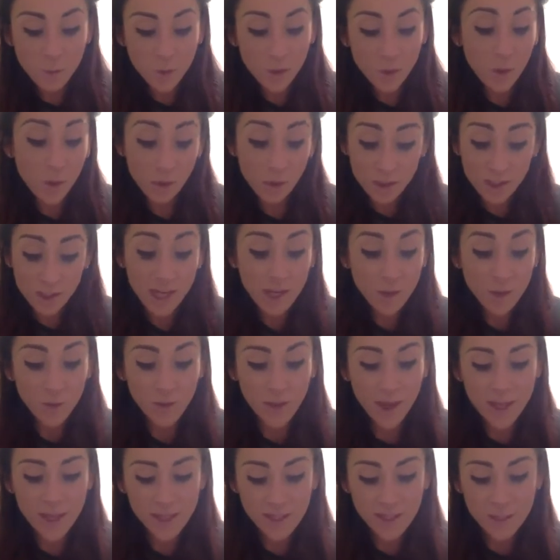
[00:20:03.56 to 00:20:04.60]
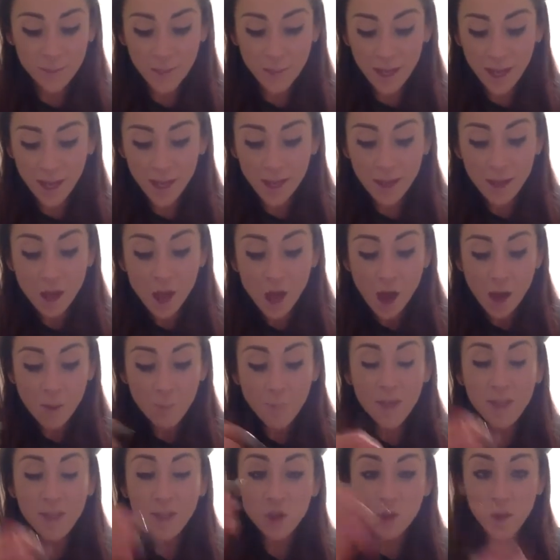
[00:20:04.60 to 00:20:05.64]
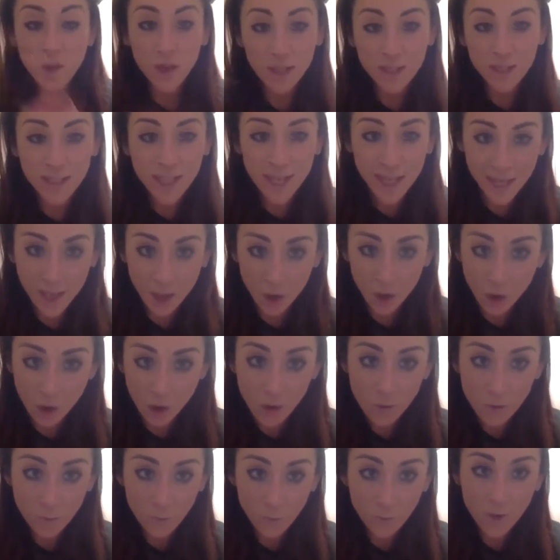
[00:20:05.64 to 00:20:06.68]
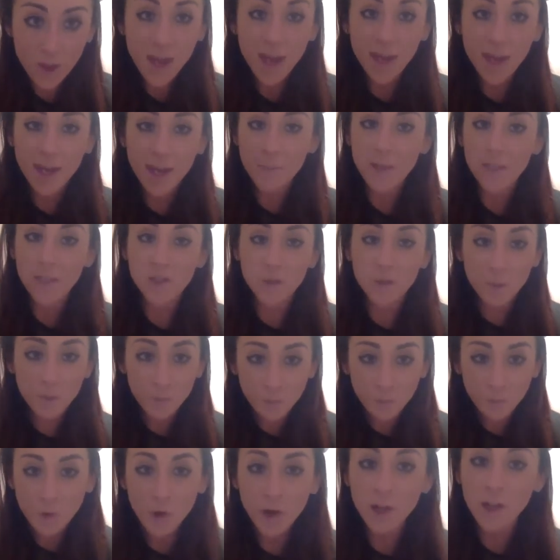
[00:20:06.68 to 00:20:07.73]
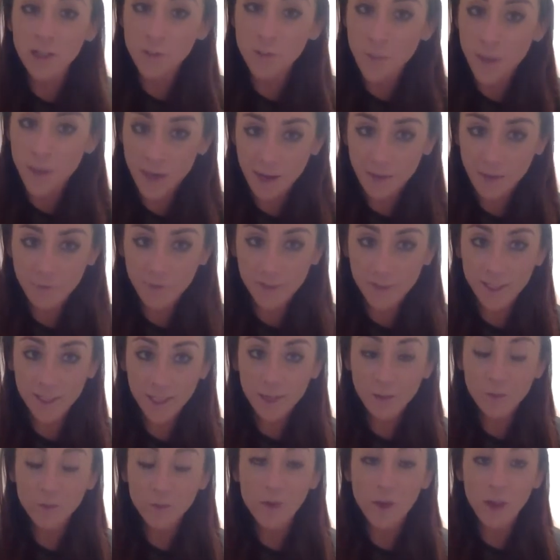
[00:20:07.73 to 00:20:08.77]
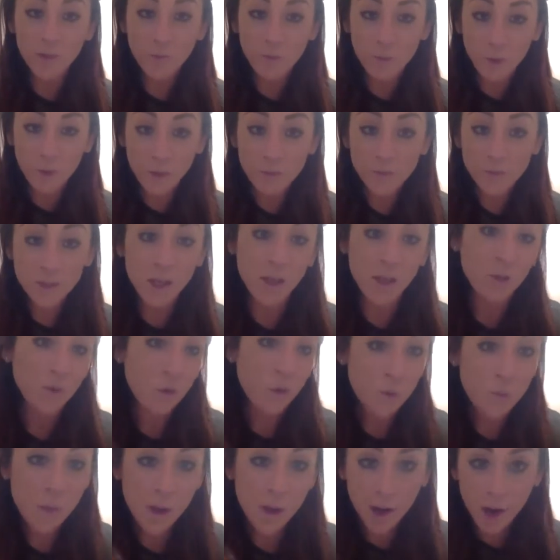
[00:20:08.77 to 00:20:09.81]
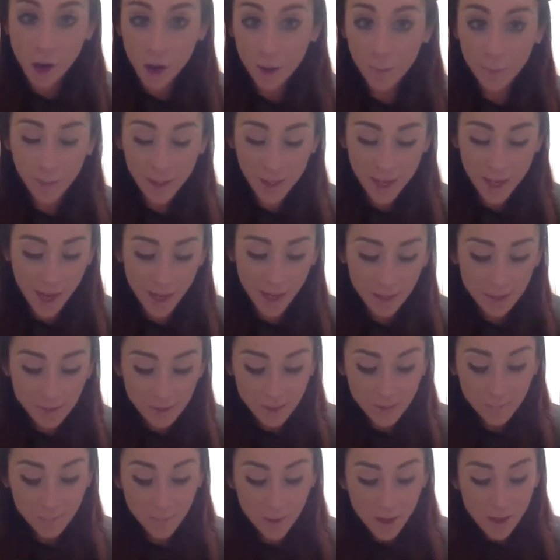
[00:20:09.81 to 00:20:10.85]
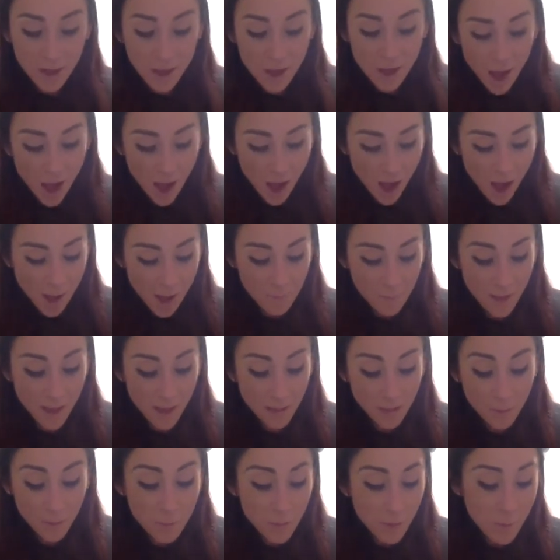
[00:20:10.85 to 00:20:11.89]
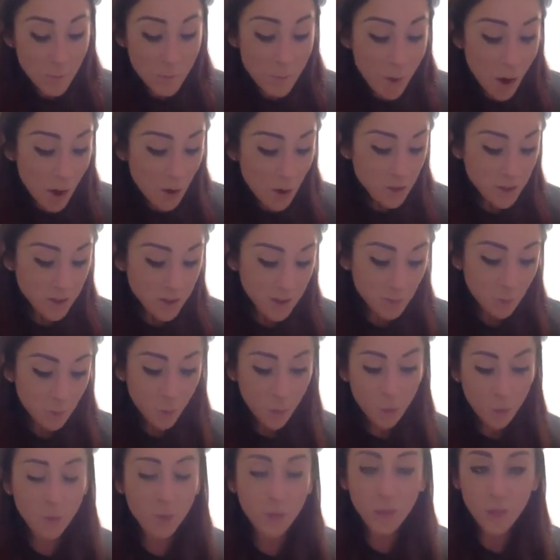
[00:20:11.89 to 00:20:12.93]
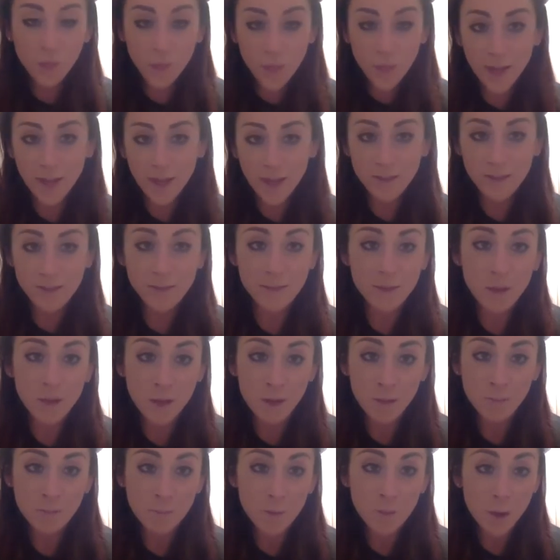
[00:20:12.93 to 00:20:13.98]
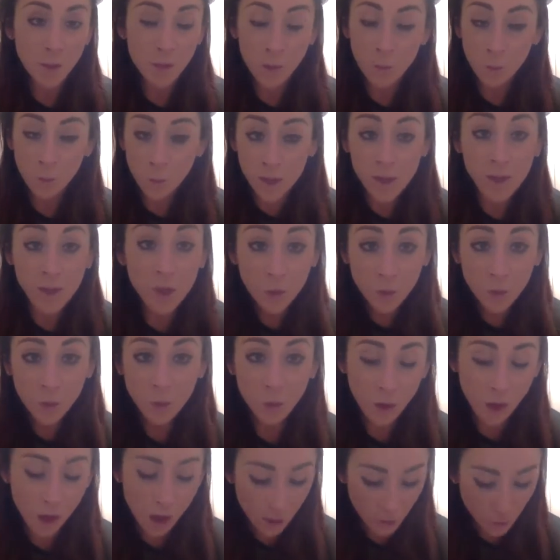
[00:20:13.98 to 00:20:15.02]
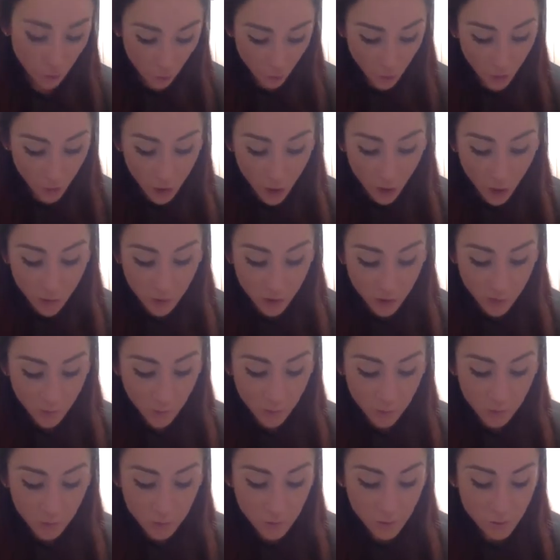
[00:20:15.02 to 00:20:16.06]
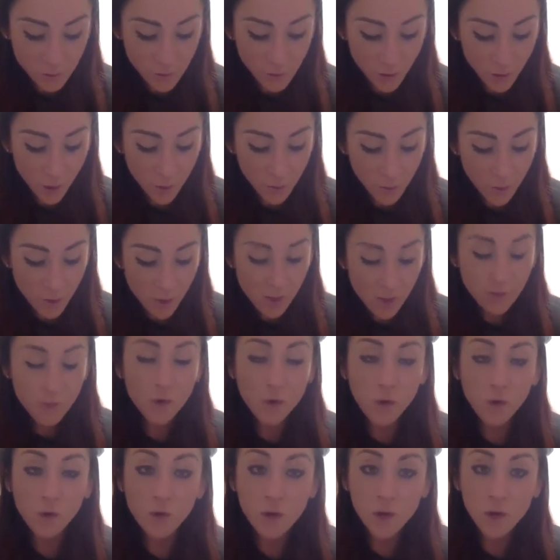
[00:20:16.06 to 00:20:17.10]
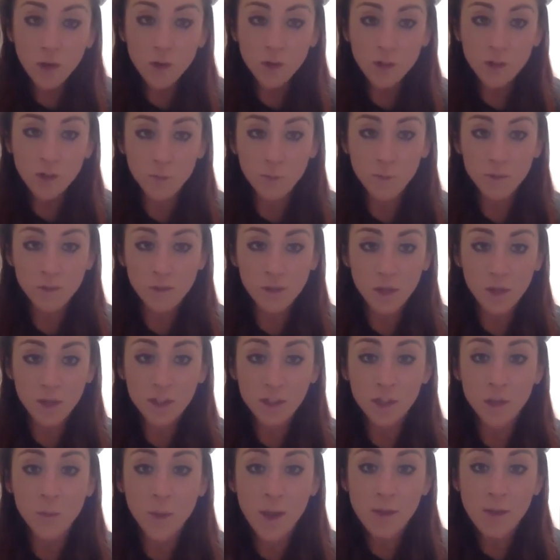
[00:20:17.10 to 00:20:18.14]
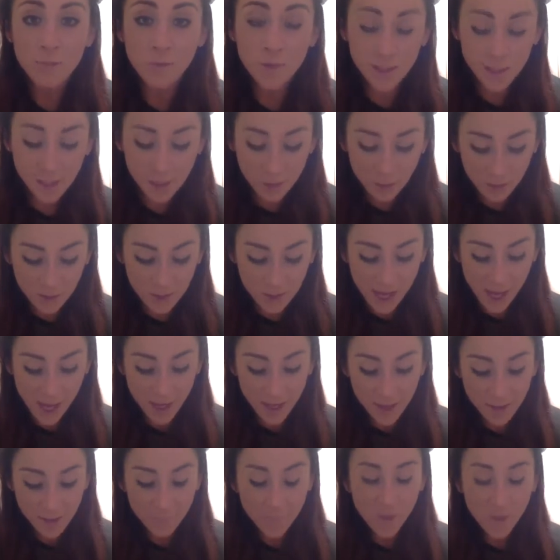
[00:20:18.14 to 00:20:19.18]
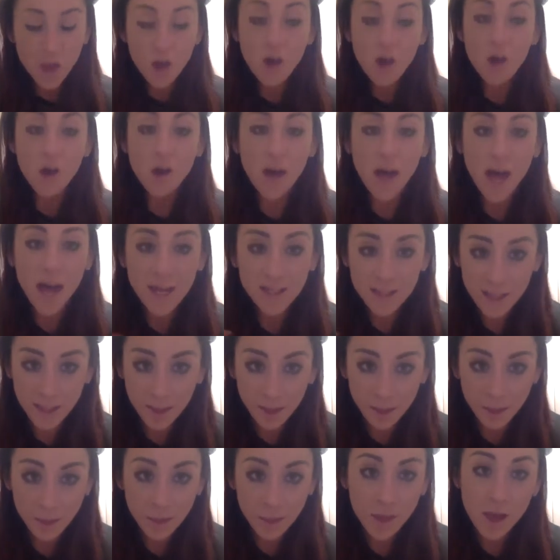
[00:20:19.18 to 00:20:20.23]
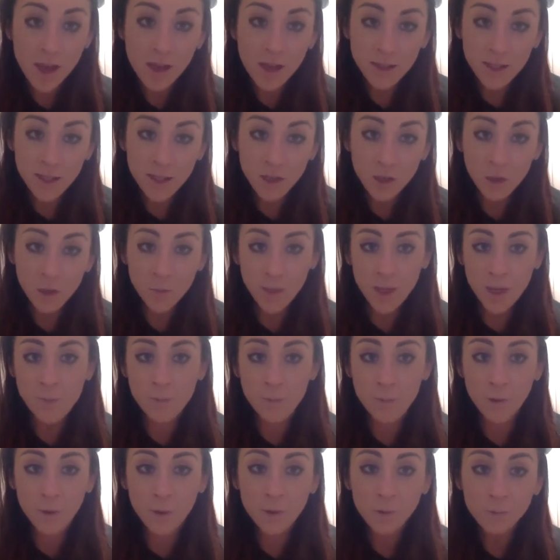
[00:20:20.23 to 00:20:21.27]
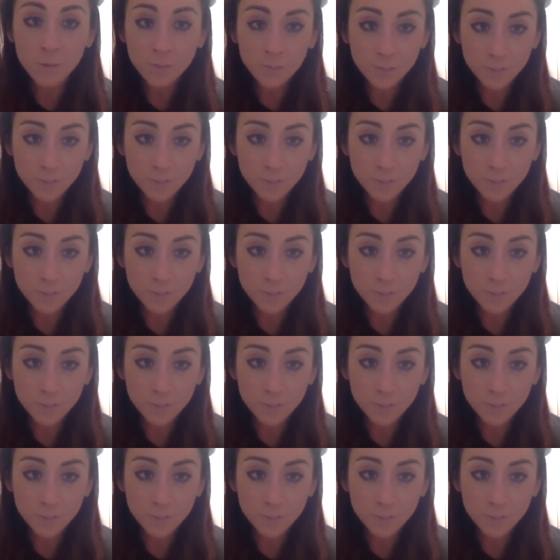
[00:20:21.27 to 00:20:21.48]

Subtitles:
I'll tell you what that is in a minute, I make sure that I tick it off, and I make sure before I go to bed every single night I've done all my IPAs. And the most important things that we call are non-negotiables. So the non-negotiables that I do every single day are adding 30 new people.